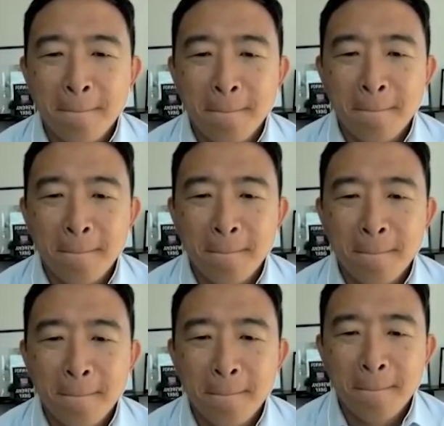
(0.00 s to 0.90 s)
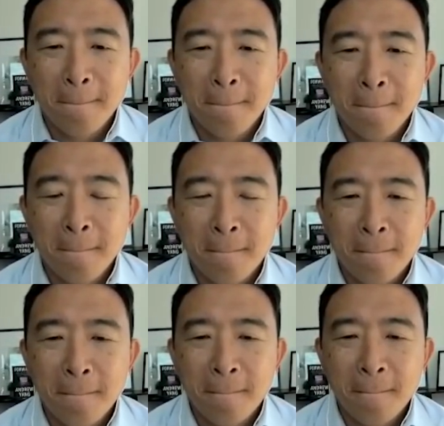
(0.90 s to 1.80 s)

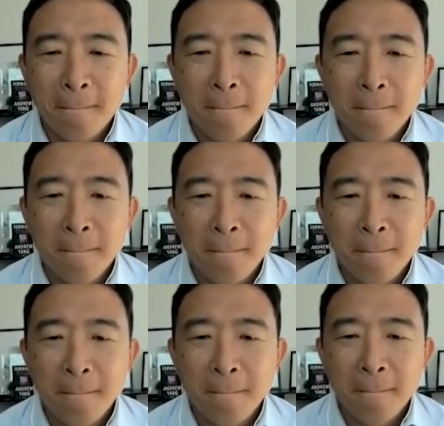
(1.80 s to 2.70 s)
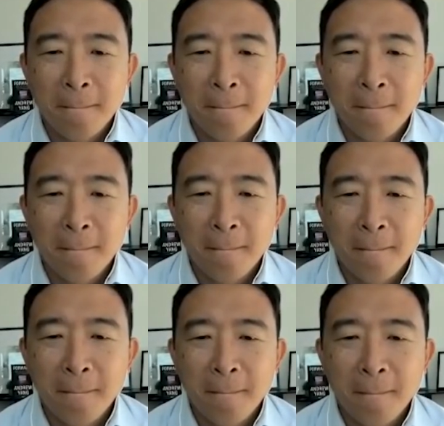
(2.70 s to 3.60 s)

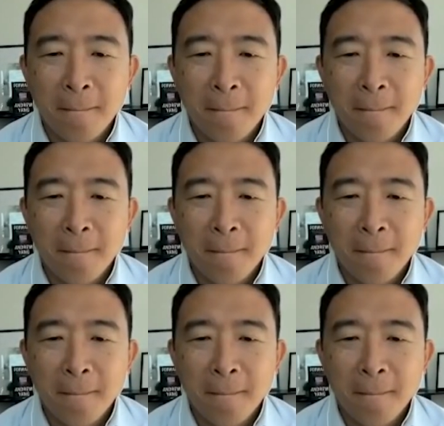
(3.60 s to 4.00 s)
[no speech]